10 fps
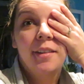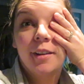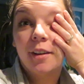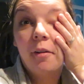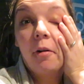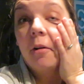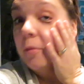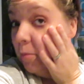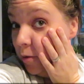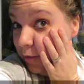I look
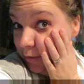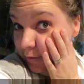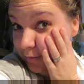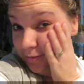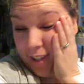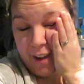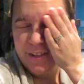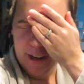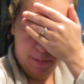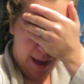horrible
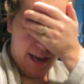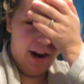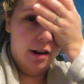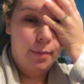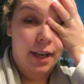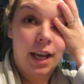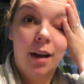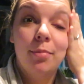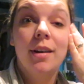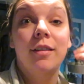I've done my hair and
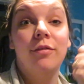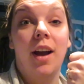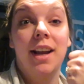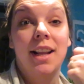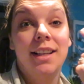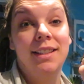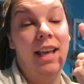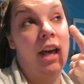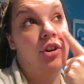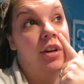makeup Friday
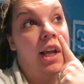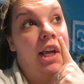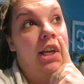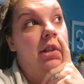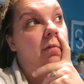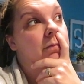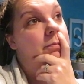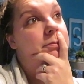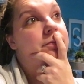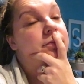Saturday
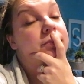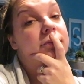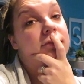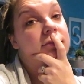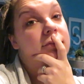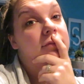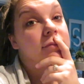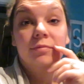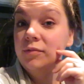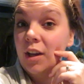
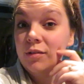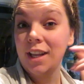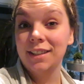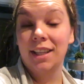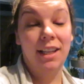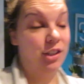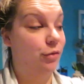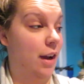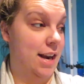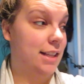no not Sunday so
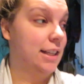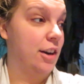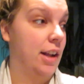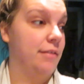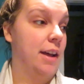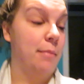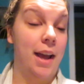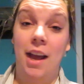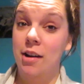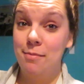Friday and Saturday I've had
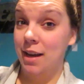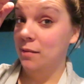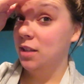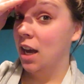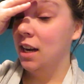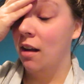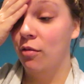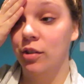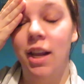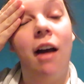my hair and makeup done I've
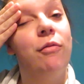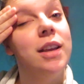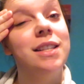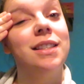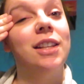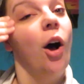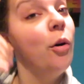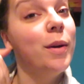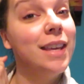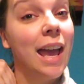looked halfway decent
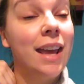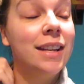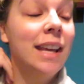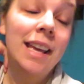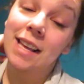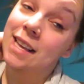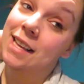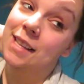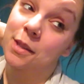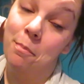all weekend
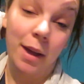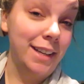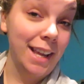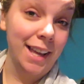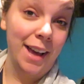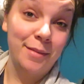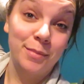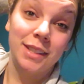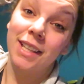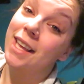then Monday comes